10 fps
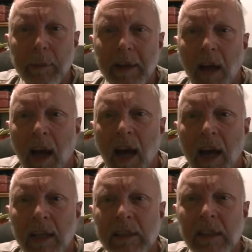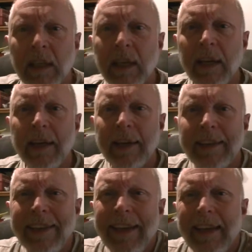because,
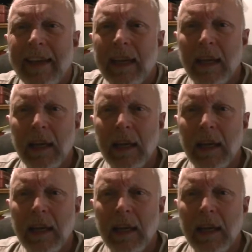indeed,